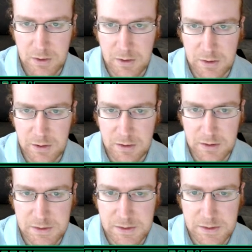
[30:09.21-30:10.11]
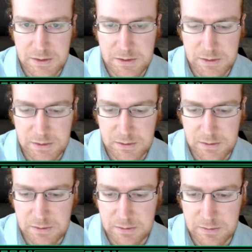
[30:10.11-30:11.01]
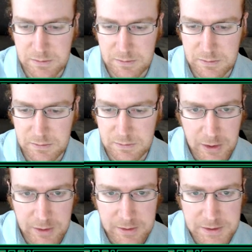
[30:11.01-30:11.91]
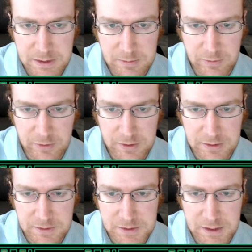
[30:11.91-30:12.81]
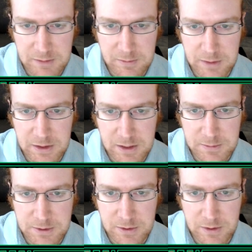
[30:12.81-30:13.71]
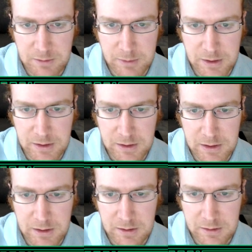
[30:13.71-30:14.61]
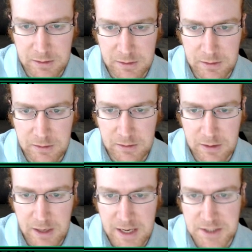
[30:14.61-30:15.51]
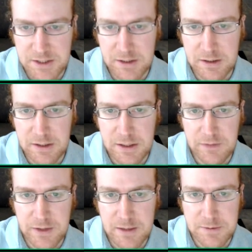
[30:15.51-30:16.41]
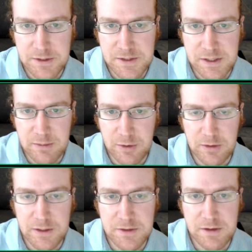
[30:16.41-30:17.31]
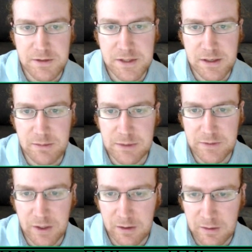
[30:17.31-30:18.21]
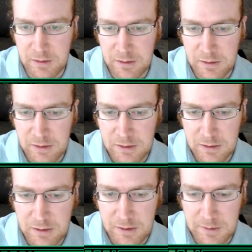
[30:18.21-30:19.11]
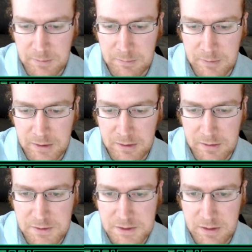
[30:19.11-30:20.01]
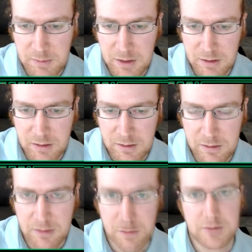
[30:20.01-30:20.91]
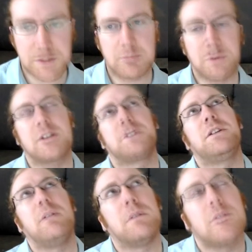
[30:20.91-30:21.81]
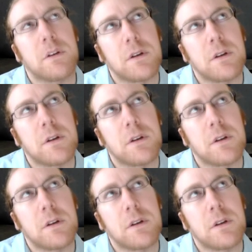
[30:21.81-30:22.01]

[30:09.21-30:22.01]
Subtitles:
I think that's it. I think it's going to be a fairly close game. I mean, he captured quite a bit in here. Actually, he didn't even capture this anymore. That's right, this ended up living. I think this is going to be a, let's see, prediction.